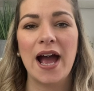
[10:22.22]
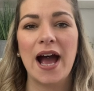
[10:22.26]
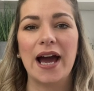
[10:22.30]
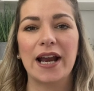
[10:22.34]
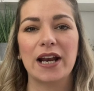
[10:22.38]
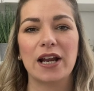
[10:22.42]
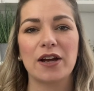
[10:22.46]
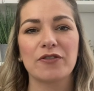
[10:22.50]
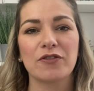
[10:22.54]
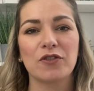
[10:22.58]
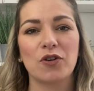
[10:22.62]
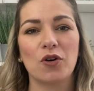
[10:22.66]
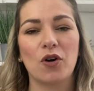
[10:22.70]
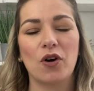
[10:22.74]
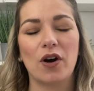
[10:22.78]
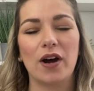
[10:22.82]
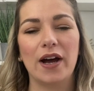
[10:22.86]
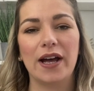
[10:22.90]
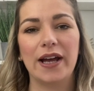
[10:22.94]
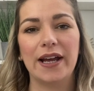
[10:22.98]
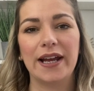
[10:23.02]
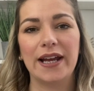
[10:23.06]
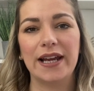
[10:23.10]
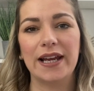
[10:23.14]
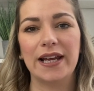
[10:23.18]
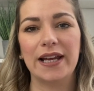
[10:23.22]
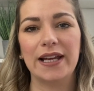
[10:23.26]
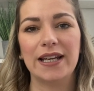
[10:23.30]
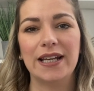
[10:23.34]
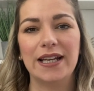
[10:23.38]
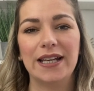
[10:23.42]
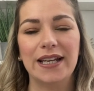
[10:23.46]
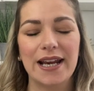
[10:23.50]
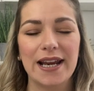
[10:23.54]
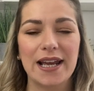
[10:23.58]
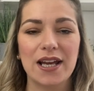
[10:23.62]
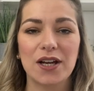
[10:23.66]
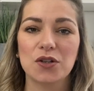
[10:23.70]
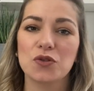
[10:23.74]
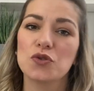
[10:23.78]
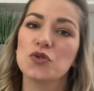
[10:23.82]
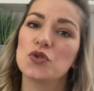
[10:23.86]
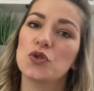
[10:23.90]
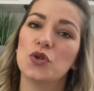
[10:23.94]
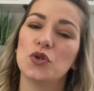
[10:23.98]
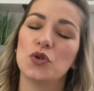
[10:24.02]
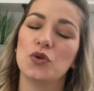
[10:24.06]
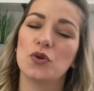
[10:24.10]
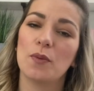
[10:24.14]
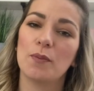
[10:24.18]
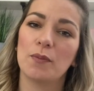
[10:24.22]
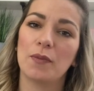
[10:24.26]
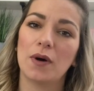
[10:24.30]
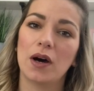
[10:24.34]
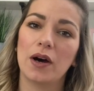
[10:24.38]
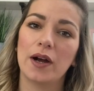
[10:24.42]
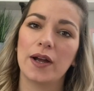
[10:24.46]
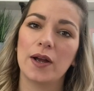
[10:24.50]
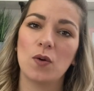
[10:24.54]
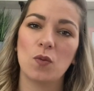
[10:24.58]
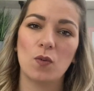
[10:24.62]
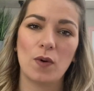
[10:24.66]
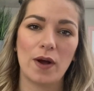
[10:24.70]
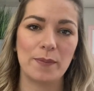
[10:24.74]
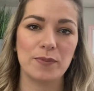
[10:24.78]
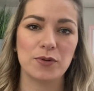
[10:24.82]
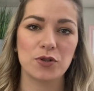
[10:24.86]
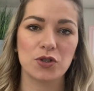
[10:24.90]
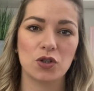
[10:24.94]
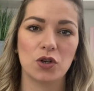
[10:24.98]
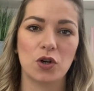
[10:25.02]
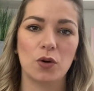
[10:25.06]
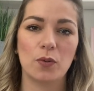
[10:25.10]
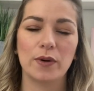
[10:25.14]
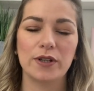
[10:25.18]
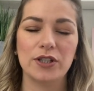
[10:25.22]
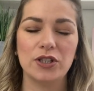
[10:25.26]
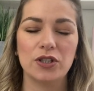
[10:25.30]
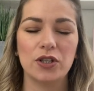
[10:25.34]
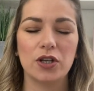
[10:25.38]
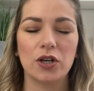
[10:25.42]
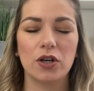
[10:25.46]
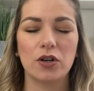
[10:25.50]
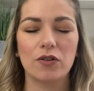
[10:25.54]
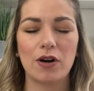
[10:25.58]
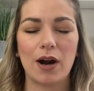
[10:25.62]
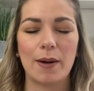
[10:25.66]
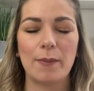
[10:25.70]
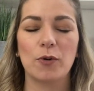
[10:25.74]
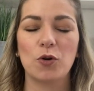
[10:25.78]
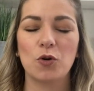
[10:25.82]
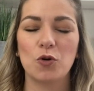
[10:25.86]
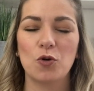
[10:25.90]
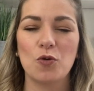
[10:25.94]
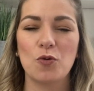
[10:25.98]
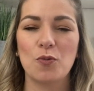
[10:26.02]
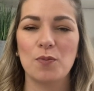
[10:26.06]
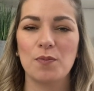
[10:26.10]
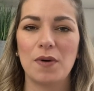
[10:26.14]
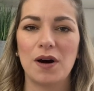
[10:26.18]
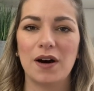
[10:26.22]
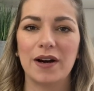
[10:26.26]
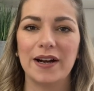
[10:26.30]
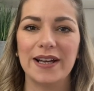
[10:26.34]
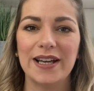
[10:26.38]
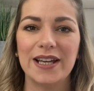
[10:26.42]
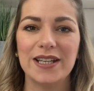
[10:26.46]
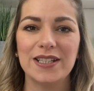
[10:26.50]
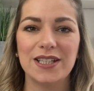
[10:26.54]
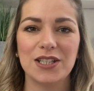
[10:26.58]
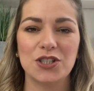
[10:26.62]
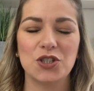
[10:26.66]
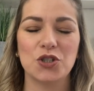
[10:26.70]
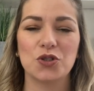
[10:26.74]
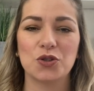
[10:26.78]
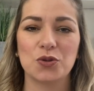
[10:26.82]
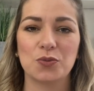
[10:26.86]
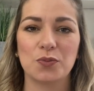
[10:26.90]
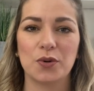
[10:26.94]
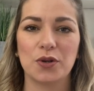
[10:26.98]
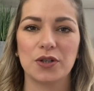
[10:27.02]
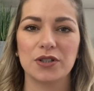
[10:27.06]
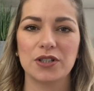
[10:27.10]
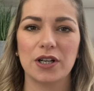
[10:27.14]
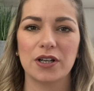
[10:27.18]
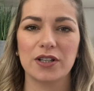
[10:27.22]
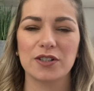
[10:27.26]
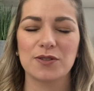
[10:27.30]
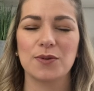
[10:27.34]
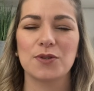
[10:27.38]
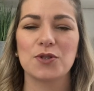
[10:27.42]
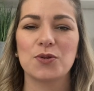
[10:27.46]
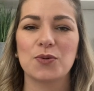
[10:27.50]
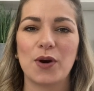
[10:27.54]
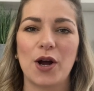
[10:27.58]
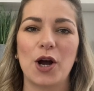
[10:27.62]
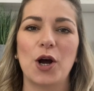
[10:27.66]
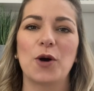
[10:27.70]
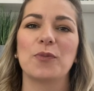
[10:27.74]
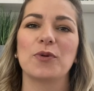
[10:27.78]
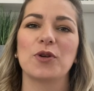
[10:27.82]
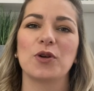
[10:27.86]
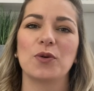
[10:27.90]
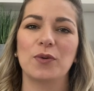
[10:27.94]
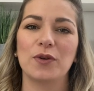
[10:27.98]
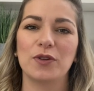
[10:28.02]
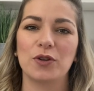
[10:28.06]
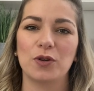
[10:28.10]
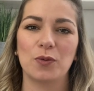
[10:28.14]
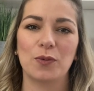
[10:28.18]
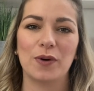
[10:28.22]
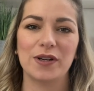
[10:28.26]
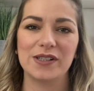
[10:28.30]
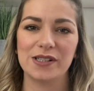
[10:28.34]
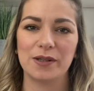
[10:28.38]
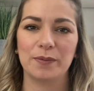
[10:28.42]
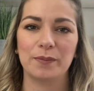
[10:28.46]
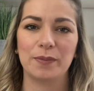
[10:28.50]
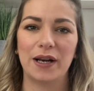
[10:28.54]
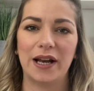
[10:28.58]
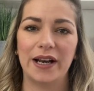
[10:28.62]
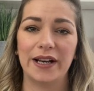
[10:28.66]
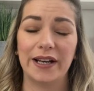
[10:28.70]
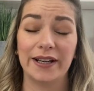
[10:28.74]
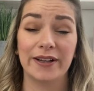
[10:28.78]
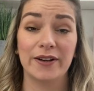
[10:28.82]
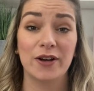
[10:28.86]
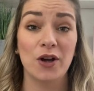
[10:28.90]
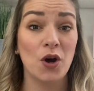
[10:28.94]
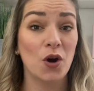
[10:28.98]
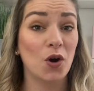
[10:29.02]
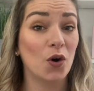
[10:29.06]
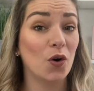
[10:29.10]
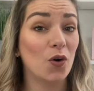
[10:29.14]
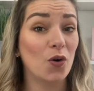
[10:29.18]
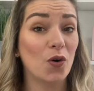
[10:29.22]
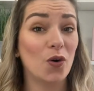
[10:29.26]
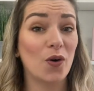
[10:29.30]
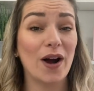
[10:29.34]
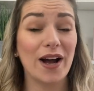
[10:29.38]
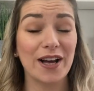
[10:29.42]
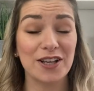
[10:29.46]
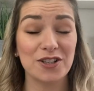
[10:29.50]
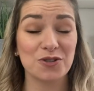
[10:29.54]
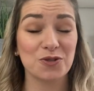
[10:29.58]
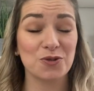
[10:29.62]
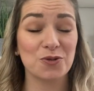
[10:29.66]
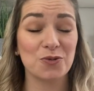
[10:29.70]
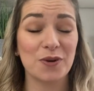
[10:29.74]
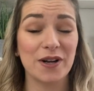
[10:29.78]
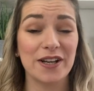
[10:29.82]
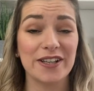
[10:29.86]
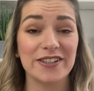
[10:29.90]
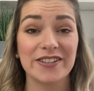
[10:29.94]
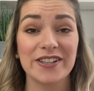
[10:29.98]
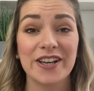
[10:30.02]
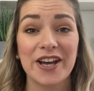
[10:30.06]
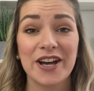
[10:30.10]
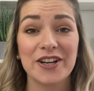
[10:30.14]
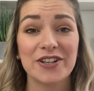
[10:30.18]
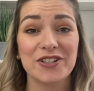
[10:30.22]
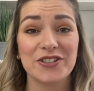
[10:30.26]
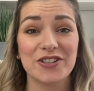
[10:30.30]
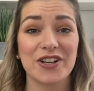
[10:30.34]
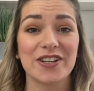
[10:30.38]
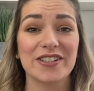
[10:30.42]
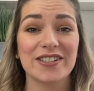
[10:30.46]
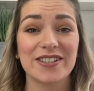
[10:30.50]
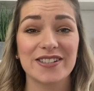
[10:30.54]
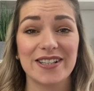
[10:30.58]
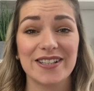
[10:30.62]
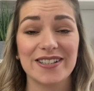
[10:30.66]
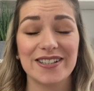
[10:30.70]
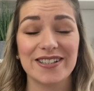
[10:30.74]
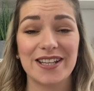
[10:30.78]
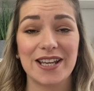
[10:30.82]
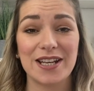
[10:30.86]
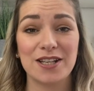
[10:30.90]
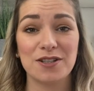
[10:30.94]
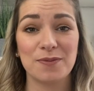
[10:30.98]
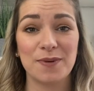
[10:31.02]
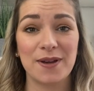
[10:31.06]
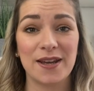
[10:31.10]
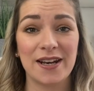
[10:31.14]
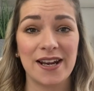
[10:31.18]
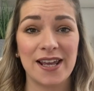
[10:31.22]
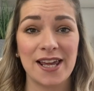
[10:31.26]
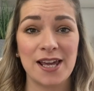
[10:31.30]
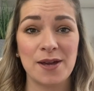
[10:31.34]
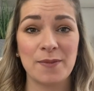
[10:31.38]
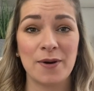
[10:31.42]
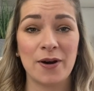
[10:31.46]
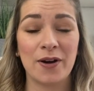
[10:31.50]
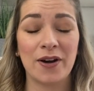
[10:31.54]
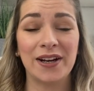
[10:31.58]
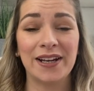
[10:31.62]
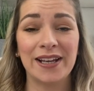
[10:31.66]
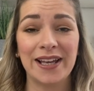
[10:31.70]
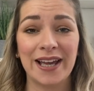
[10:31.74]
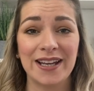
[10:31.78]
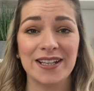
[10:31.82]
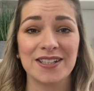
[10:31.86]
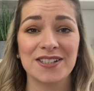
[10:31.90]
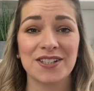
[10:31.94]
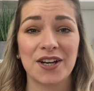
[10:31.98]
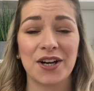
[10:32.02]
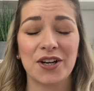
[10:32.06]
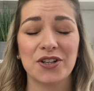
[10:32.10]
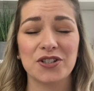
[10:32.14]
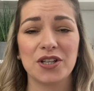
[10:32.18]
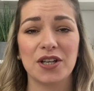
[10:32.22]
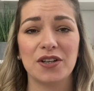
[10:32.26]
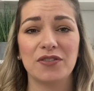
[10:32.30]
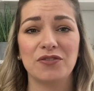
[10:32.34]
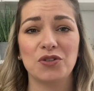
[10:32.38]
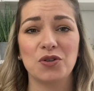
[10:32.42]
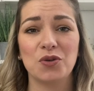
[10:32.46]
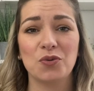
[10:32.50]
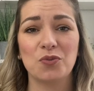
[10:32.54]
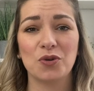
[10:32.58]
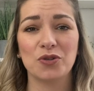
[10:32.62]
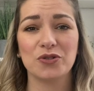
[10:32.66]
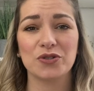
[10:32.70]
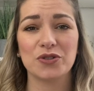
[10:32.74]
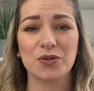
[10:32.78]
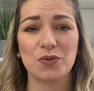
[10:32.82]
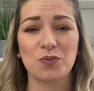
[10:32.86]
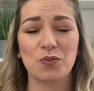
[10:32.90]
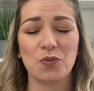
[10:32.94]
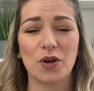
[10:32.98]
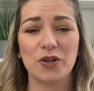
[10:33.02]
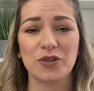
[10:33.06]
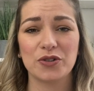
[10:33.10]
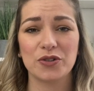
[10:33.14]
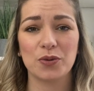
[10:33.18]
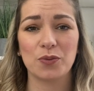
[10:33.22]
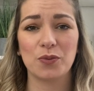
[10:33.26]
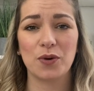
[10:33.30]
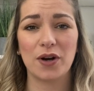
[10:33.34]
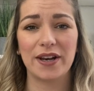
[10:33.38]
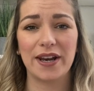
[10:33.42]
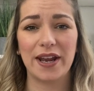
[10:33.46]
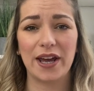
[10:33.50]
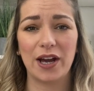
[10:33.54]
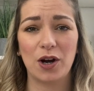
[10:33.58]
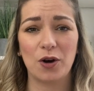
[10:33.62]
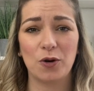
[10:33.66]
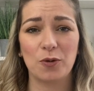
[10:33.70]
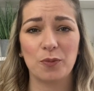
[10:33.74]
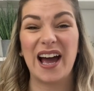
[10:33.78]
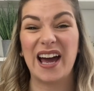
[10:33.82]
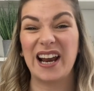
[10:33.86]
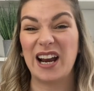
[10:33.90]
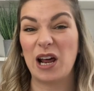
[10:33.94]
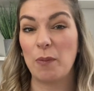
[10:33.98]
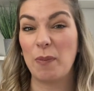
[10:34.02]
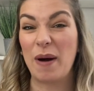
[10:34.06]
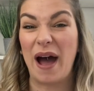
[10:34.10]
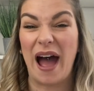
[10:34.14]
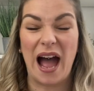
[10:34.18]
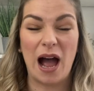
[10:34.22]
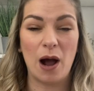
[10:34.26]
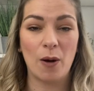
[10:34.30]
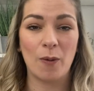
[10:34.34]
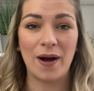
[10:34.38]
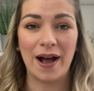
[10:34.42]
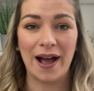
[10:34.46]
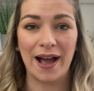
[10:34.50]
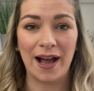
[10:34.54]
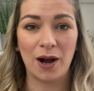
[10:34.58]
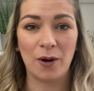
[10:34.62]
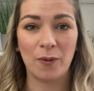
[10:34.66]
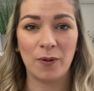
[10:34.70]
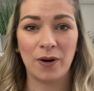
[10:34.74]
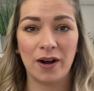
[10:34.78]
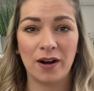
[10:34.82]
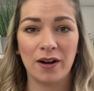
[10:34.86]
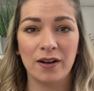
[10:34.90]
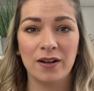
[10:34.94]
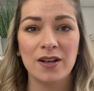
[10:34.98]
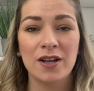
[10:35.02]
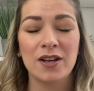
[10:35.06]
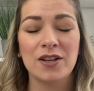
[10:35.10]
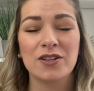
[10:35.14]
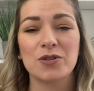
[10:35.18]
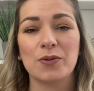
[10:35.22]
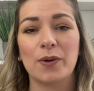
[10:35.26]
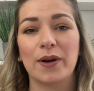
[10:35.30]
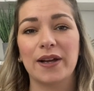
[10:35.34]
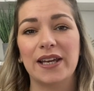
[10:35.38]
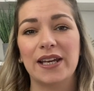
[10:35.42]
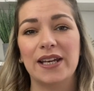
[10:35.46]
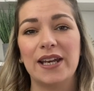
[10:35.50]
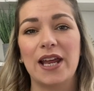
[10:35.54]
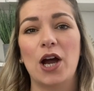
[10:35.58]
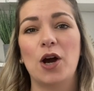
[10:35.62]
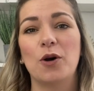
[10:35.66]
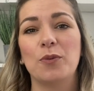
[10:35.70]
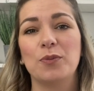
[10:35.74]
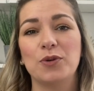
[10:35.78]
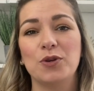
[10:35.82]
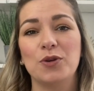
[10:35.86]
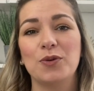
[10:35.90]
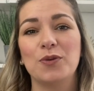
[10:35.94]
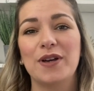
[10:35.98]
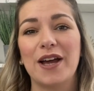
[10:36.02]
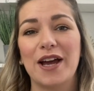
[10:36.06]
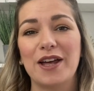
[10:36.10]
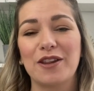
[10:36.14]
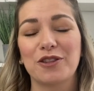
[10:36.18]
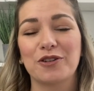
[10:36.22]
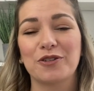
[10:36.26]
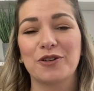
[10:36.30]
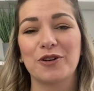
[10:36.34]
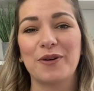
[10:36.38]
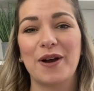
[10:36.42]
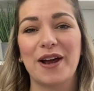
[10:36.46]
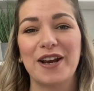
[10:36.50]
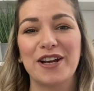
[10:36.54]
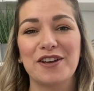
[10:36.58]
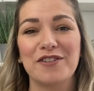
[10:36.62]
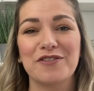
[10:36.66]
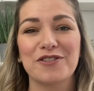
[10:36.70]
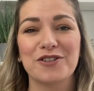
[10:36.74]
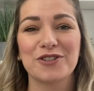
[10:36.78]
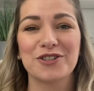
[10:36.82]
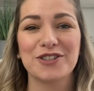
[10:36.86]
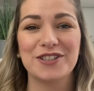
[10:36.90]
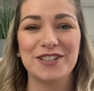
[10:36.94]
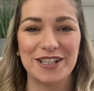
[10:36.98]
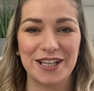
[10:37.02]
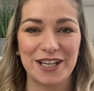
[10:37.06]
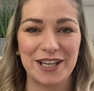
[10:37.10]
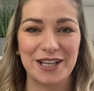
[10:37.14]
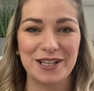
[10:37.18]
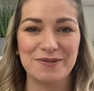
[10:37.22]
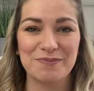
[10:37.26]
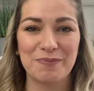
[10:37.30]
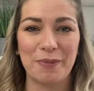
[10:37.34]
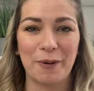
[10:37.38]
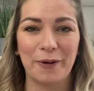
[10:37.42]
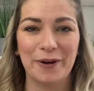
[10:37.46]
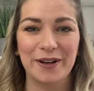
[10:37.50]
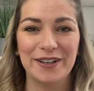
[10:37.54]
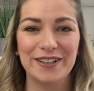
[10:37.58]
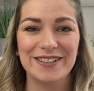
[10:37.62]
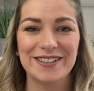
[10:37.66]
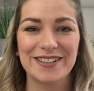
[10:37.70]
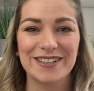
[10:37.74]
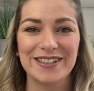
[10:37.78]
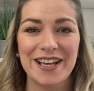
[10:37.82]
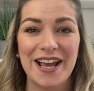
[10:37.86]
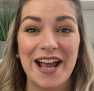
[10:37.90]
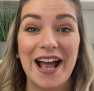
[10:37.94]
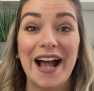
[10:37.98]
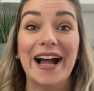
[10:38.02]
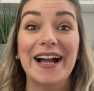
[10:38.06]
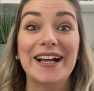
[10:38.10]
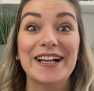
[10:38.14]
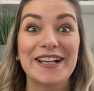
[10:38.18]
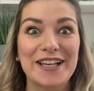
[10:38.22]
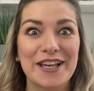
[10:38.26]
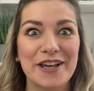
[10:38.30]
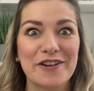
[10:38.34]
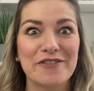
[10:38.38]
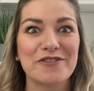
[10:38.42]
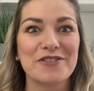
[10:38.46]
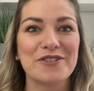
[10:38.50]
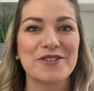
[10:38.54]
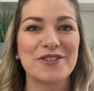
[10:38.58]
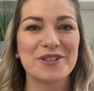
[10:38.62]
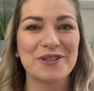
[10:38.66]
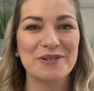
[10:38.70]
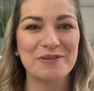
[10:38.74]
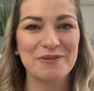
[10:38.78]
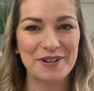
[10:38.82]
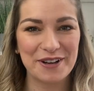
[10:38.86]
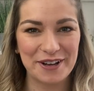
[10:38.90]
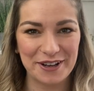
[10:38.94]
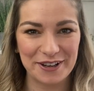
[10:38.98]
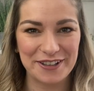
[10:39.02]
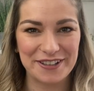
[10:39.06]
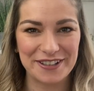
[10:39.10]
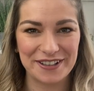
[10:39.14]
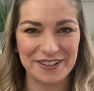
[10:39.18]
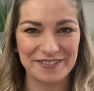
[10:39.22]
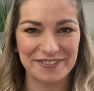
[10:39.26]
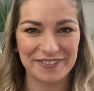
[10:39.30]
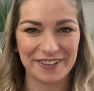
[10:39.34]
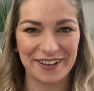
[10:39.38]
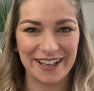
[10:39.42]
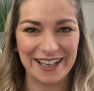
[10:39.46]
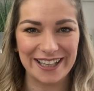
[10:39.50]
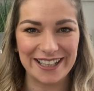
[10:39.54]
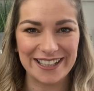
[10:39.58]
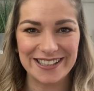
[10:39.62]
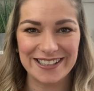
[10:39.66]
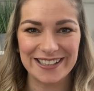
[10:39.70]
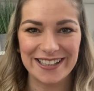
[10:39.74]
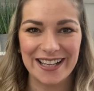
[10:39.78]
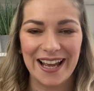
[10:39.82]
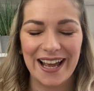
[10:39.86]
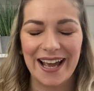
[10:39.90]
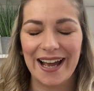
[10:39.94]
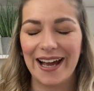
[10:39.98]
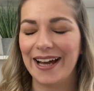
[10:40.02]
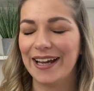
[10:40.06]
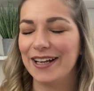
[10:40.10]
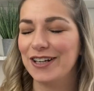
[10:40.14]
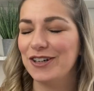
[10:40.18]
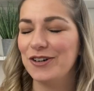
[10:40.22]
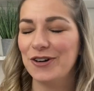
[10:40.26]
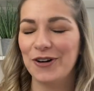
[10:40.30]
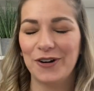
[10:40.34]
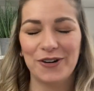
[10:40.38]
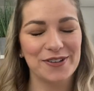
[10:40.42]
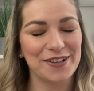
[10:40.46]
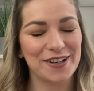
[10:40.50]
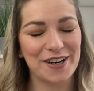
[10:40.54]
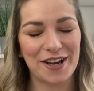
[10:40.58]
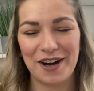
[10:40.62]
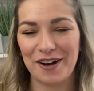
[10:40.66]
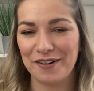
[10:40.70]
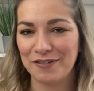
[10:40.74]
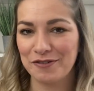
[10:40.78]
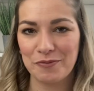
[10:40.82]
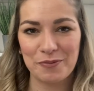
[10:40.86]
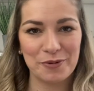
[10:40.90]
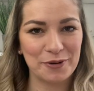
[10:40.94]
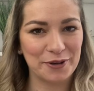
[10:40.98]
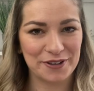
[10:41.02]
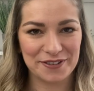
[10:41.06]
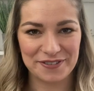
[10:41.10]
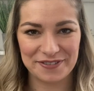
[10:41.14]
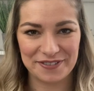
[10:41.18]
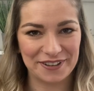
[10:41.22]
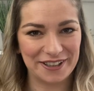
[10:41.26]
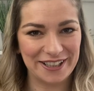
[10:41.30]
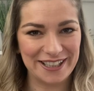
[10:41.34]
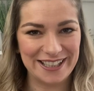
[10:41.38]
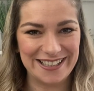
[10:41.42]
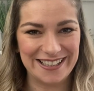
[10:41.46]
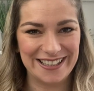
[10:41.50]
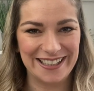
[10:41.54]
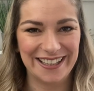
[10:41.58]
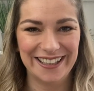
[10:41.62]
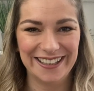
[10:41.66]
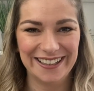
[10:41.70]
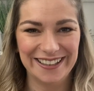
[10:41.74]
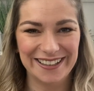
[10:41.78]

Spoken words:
And I've got a link to my web shop where you can grab all my digital products, which will help you with your wedding planning. Or as always, just send me an email and get in touch if you want some one-to-one help and a power hour so I can help you get through any of your sticking points and give you some good advice and not laughable advice.